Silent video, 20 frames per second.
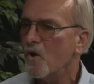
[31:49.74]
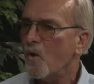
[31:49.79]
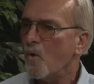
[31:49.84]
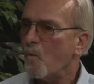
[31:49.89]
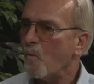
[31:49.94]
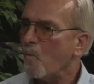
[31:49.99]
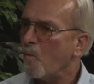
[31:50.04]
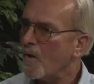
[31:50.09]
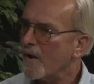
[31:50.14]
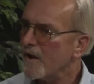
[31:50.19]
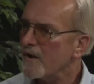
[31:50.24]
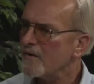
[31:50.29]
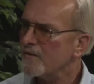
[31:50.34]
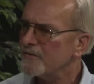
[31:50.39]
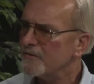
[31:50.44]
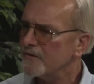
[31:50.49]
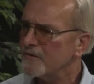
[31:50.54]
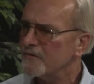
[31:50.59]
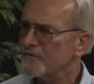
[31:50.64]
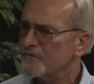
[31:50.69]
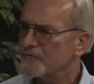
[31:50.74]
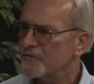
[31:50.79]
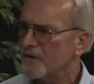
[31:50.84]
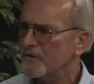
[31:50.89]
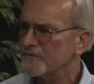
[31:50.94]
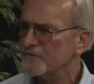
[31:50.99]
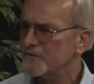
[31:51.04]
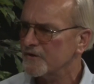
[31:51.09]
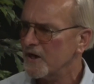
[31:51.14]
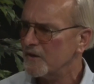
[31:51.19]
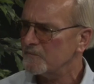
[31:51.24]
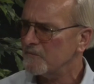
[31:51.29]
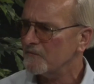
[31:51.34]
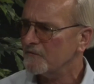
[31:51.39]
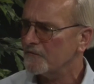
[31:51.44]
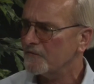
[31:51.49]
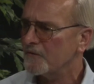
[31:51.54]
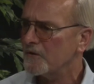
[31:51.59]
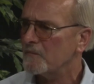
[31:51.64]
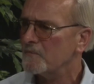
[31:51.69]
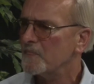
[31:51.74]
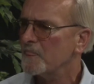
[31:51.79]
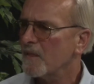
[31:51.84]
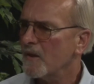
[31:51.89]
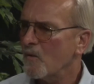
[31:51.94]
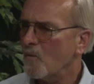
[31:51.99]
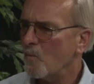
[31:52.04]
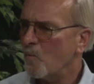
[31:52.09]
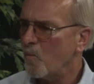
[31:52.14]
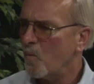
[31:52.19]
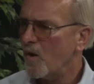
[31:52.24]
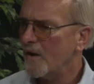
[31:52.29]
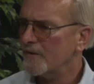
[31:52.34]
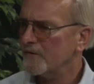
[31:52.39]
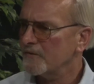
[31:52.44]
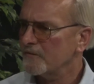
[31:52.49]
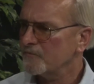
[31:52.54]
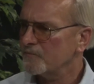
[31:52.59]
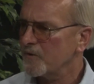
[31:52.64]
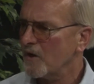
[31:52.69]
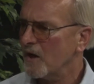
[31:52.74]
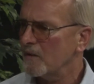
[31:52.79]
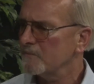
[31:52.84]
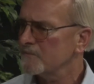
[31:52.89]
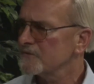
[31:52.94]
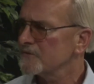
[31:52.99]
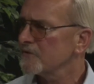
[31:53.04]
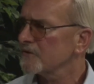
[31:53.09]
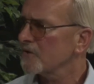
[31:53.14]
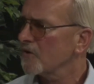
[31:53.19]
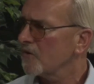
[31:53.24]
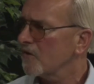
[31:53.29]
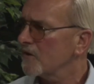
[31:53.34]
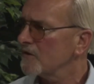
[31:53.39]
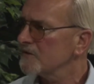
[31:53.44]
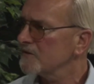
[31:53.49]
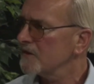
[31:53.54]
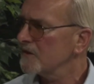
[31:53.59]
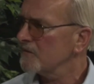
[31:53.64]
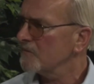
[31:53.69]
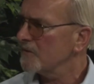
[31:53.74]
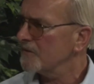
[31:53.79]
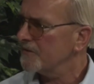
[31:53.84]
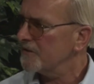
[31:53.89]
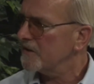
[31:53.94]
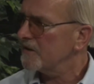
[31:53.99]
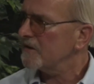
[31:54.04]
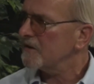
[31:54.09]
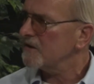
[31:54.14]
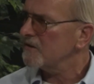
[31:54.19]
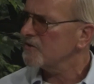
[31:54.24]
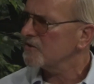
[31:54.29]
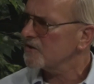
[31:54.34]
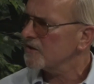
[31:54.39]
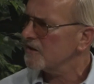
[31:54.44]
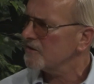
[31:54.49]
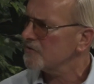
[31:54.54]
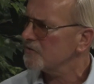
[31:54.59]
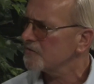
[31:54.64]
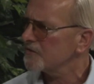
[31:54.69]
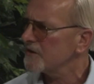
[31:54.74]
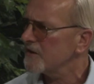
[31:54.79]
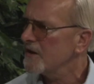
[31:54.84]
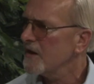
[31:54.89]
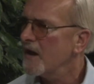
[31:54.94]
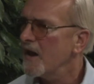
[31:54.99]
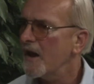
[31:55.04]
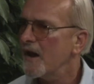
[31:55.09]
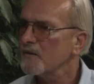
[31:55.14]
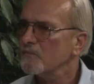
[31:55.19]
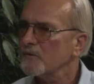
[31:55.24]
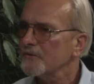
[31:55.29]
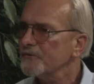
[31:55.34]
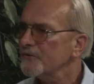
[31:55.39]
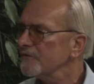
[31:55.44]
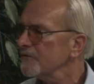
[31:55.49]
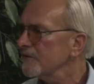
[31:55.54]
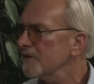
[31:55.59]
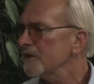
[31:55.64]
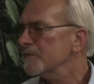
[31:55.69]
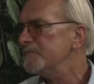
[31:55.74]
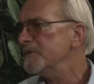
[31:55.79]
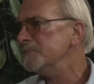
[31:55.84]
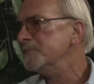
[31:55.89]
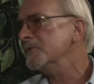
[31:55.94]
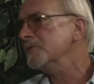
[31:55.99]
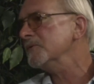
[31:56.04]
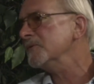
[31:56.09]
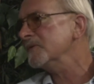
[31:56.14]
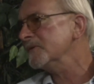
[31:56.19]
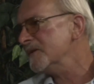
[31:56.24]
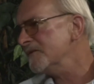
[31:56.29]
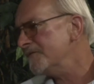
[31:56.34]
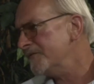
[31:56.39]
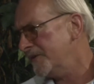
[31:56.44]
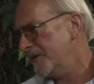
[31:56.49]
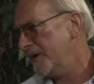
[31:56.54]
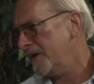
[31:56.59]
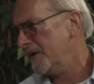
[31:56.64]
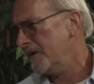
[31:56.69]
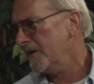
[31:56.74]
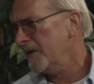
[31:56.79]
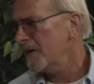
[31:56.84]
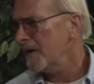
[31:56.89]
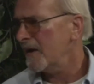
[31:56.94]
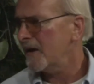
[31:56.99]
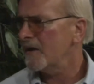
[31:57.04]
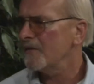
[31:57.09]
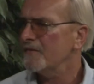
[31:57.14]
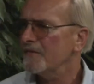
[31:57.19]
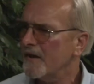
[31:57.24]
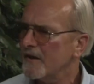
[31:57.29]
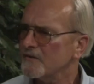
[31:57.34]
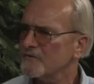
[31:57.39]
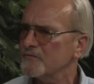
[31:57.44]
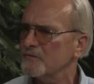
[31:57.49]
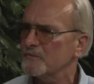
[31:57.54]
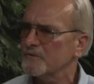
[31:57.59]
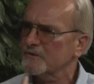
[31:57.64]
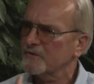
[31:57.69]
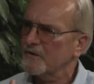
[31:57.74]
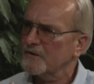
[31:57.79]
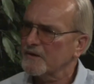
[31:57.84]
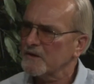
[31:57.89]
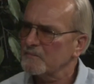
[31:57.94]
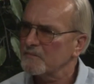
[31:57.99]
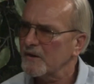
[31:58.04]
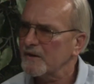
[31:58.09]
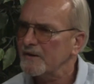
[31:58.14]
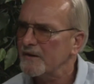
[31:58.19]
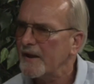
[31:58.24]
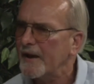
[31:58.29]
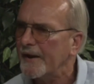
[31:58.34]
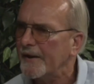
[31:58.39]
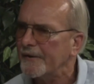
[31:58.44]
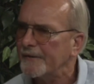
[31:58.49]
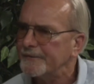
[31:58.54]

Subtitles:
where these drugs are coming from, what problems they're causing within each country, and what they're doing to the people who live there. And that's what we're talking about now.